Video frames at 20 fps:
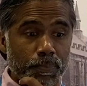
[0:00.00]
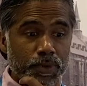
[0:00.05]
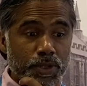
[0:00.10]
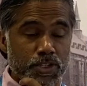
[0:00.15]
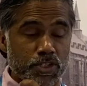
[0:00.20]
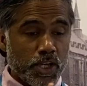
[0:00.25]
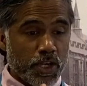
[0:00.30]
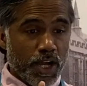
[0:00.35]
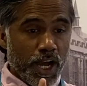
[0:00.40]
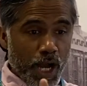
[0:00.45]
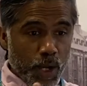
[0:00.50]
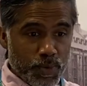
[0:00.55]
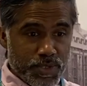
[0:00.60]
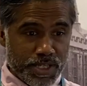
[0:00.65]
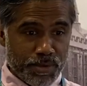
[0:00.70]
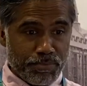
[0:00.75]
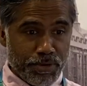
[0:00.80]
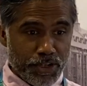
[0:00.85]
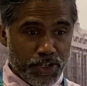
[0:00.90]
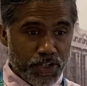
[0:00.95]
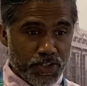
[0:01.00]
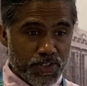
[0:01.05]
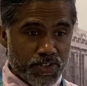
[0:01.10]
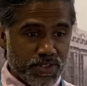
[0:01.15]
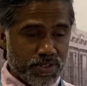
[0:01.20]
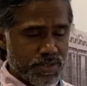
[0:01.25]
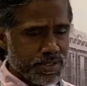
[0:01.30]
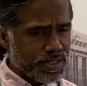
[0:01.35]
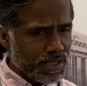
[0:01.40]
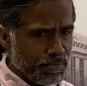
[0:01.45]
So how is it
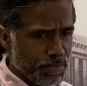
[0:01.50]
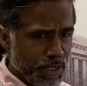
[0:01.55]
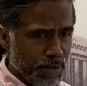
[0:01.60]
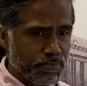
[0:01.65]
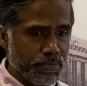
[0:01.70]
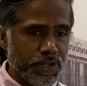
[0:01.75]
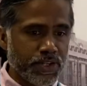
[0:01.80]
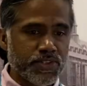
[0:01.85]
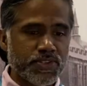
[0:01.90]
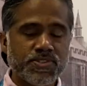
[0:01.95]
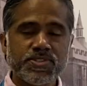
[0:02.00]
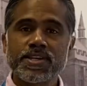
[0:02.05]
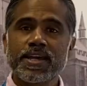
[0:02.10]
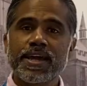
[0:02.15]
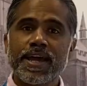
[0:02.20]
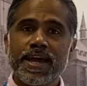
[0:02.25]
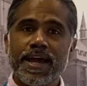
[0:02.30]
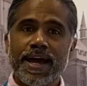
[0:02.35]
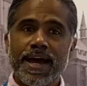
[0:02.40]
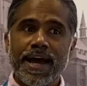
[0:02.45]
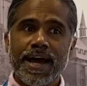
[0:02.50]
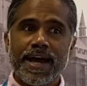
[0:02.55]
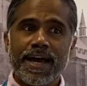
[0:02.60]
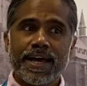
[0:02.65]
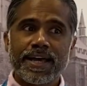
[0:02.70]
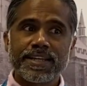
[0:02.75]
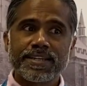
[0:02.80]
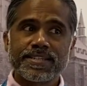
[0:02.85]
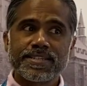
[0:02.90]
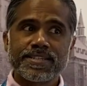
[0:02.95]
produced? Some numbers.
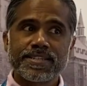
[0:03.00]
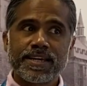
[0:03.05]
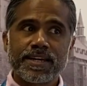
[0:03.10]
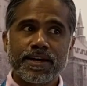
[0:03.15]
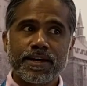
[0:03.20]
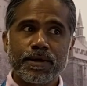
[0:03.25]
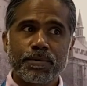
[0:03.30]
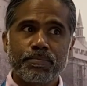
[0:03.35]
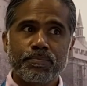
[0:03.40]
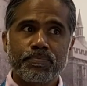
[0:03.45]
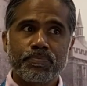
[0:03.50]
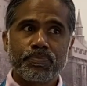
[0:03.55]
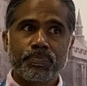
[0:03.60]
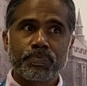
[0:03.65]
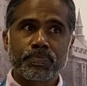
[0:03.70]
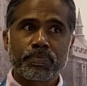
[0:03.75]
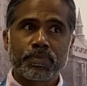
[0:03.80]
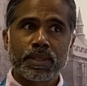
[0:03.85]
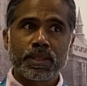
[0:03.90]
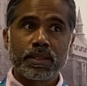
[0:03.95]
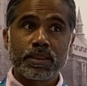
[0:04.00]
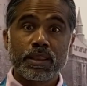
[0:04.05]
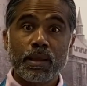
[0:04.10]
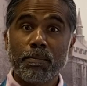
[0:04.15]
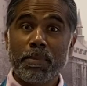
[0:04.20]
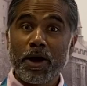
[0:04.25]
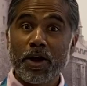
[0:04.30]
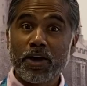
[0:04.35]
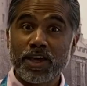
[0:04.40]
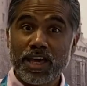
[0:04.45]
And the
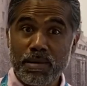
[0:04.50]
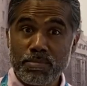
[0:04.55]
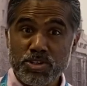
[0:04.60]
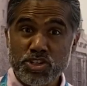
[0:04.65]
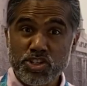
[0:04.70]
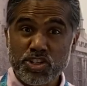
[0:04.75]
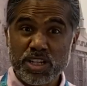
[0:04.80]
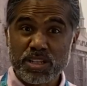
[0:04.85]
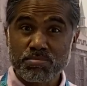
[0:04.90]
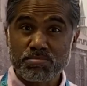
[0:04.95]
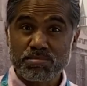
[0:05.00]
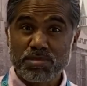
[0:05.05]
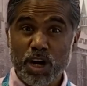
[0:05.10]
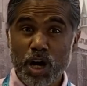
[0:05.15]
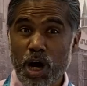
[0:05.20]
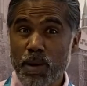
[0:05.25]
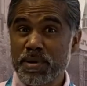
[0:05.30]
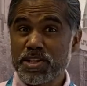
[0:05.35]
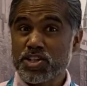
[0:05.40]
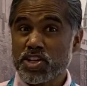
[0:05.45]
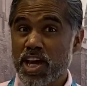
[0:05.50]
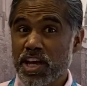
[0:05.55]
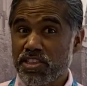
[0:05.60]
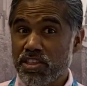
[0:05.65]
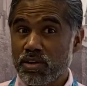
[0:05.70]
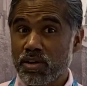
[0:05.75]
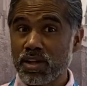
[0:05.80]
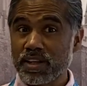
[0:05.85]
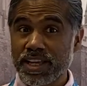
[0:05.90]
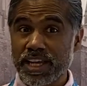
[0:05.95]
biochemistry, how much
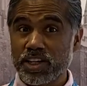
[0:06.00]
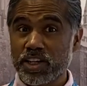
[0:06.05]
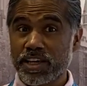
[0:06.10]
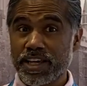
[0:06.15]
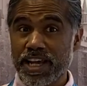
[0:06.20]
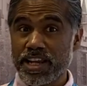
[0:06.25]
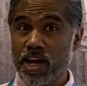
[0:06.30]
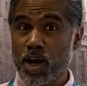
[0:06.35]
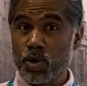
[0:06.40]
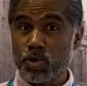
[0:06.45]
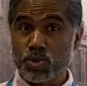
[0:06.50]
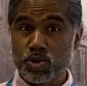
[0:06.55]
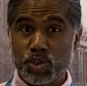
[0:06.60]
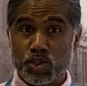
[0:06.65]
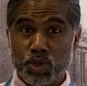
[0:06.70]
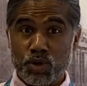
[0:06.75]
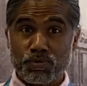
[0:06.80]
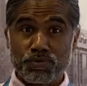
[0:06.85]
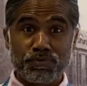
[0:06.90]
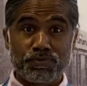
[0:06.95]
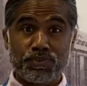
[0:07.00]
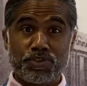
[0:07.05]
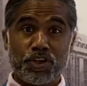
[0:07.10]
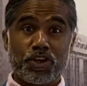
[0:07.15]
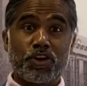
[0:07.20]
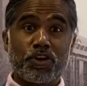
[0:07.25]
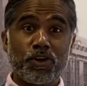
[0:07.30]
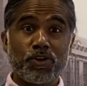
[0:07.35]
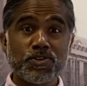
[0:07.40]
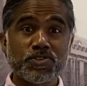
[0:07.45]
ethanol can you get out of
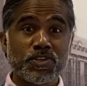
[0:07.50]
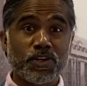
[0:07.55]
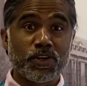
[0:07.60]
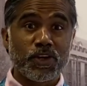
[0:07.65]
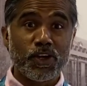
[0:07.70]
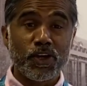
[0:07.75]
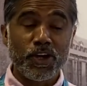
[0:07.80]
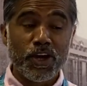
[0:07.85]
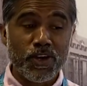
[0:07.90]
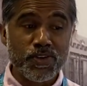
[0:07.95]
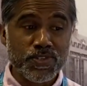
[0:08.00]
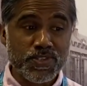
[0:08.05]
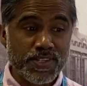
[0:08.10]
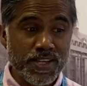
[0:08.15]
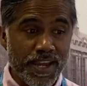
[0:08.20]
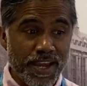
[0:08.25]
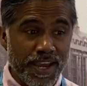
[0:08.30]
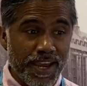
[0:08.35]
sucrose or glucose?